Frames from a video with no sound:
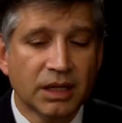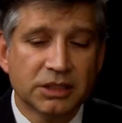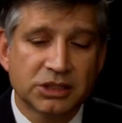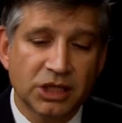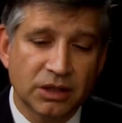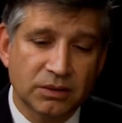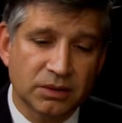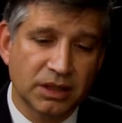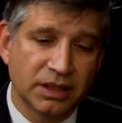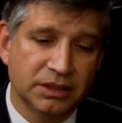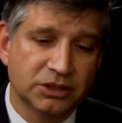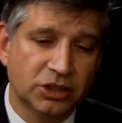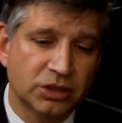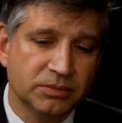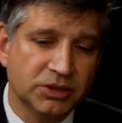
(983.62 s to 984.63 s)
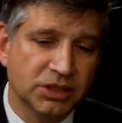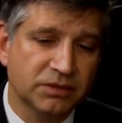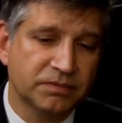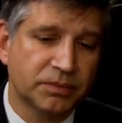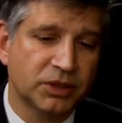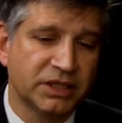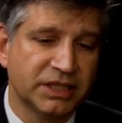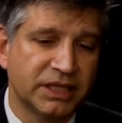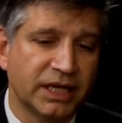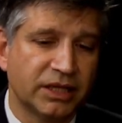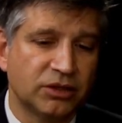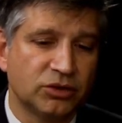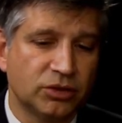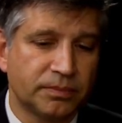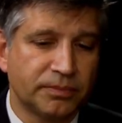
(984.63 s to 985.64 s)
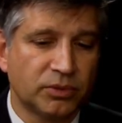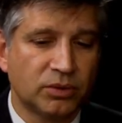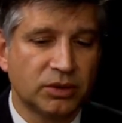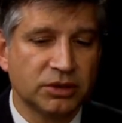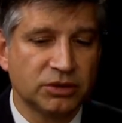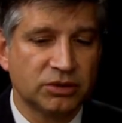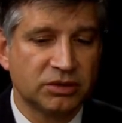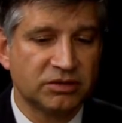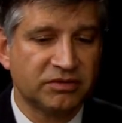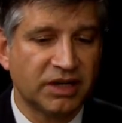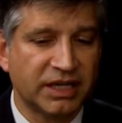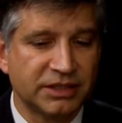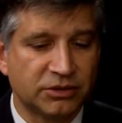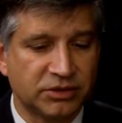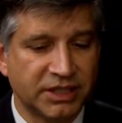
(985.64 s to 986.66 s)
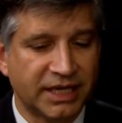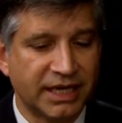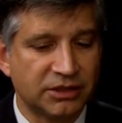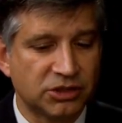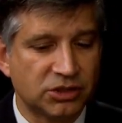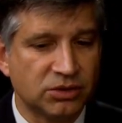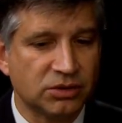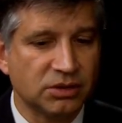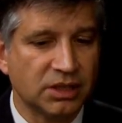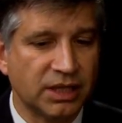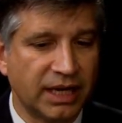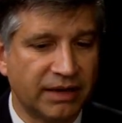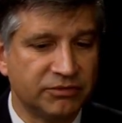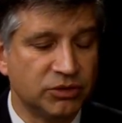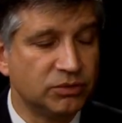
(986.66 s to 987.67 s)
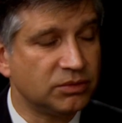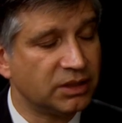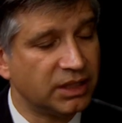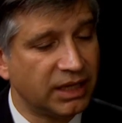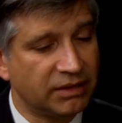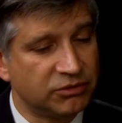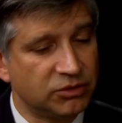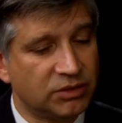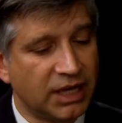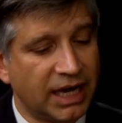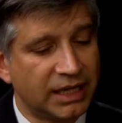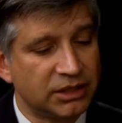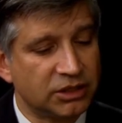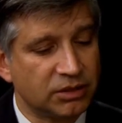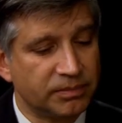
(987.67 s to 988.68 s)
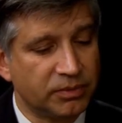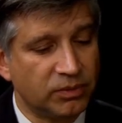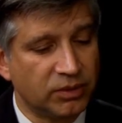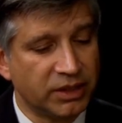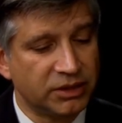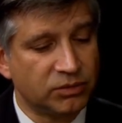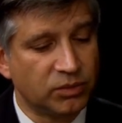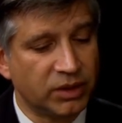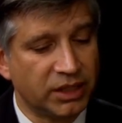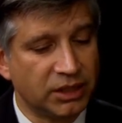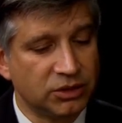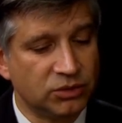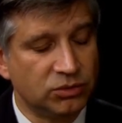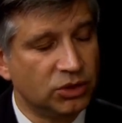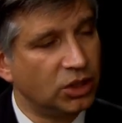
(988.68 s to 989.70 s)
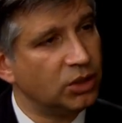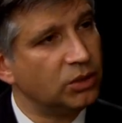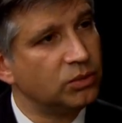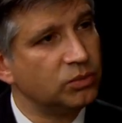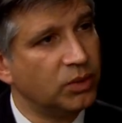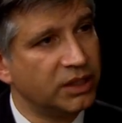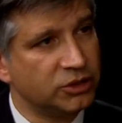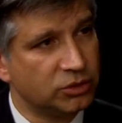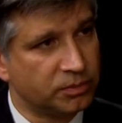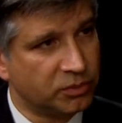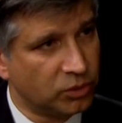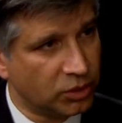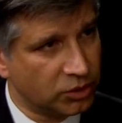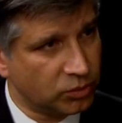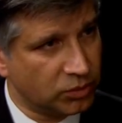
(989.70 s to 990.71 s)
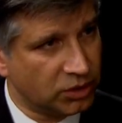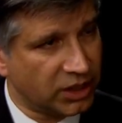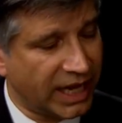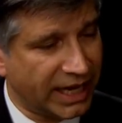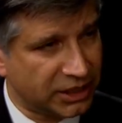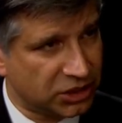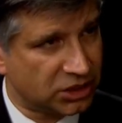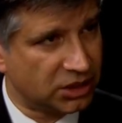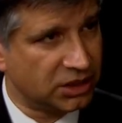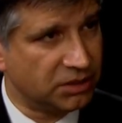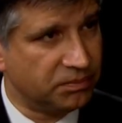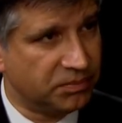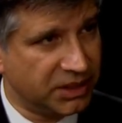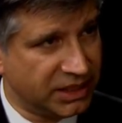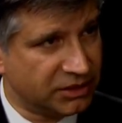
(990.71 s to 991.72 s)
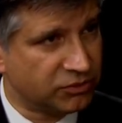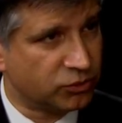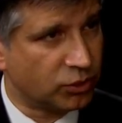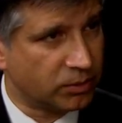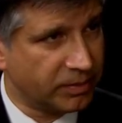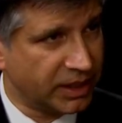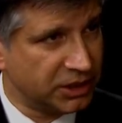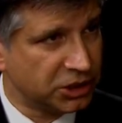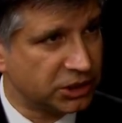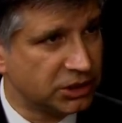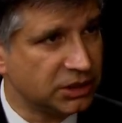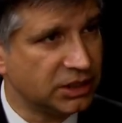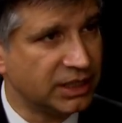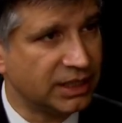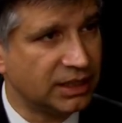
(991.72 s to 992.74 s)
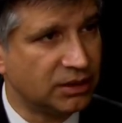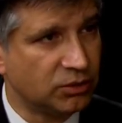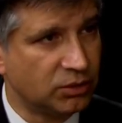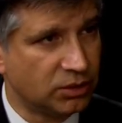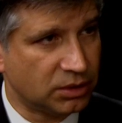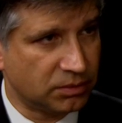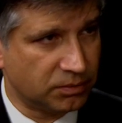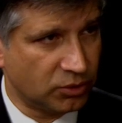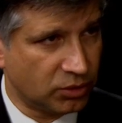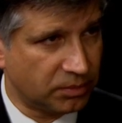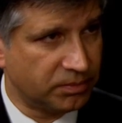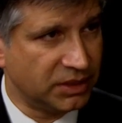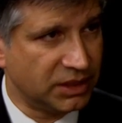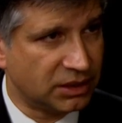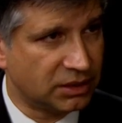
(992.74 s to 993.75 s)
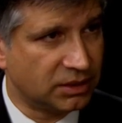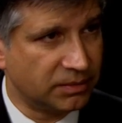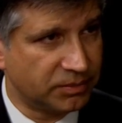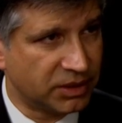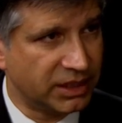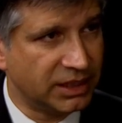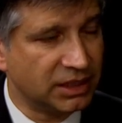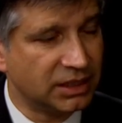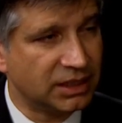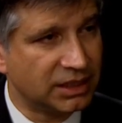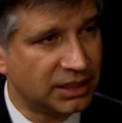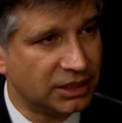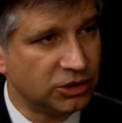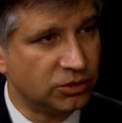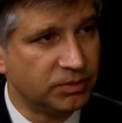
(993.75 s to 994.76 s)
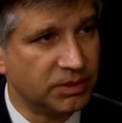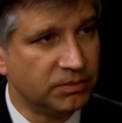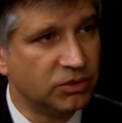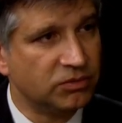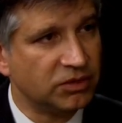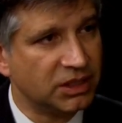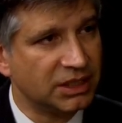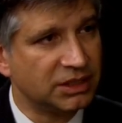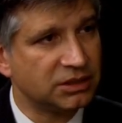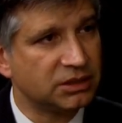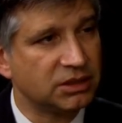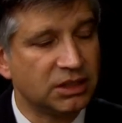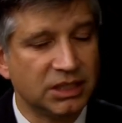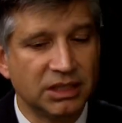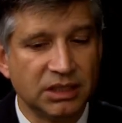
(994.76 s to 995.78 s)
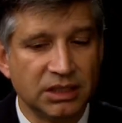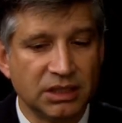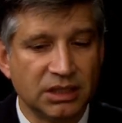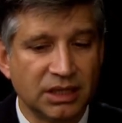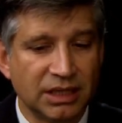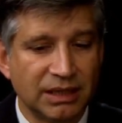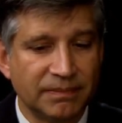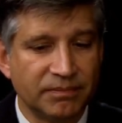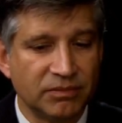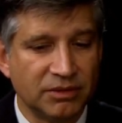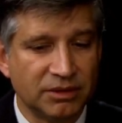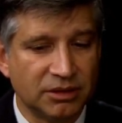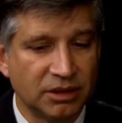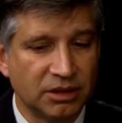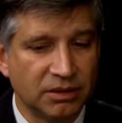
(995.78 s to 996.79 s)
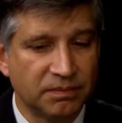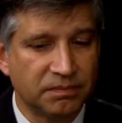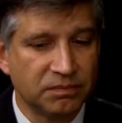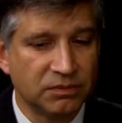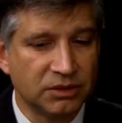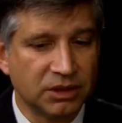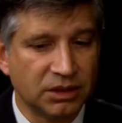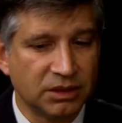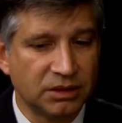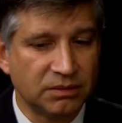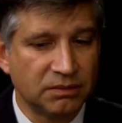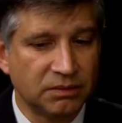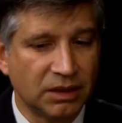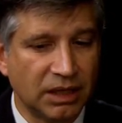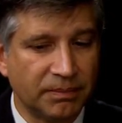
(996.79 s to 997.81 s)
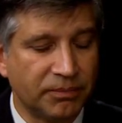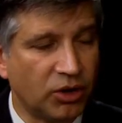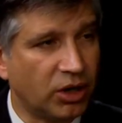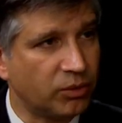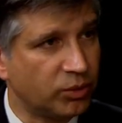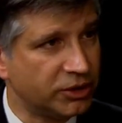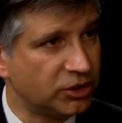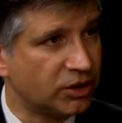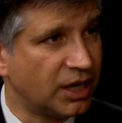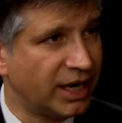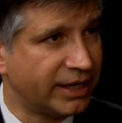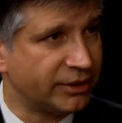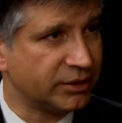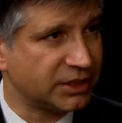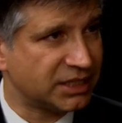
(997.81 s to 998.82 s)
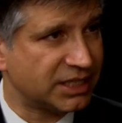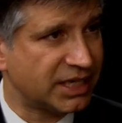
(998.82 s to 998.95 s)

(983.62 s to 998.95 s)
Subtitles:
So in terms of putting together your board and your advisory council, have you gotten to the point where you know when your board will actually be in formation or be completed, and then you'll be moving into the part where you're hiring